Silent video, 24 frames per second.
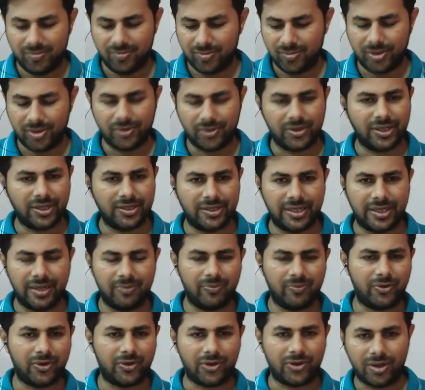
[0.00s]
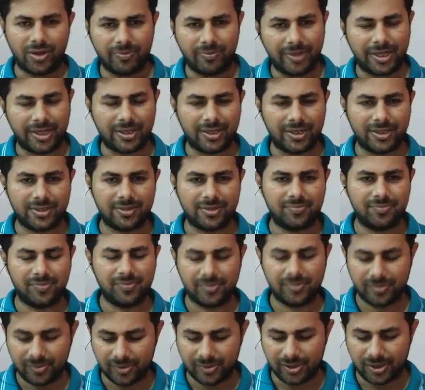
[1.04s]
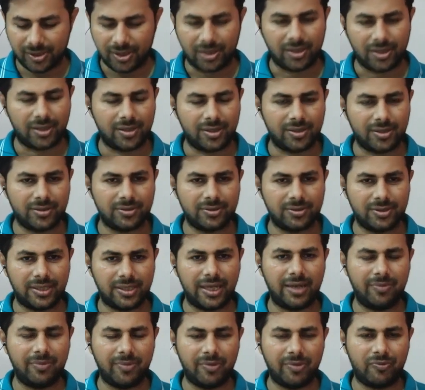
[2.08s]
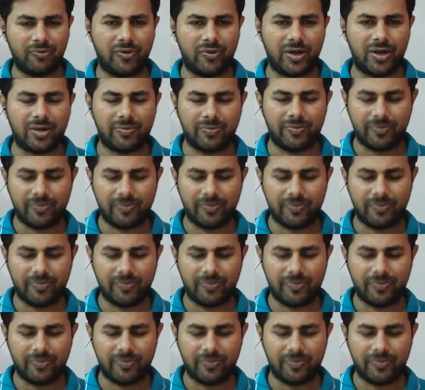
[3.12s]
okay, same for all metals, same if work,